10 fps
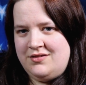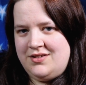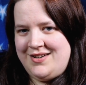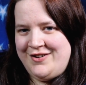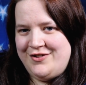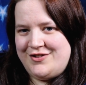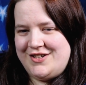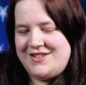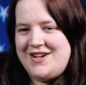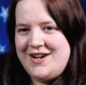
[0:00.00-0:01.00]
No,
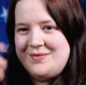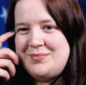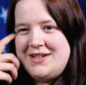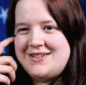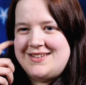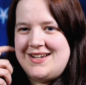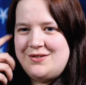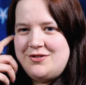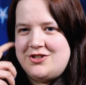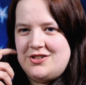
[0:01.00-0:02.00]
she's not, because that's
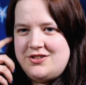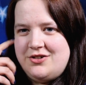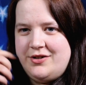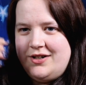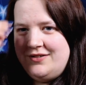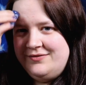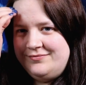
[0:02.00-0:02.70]
what she's doing.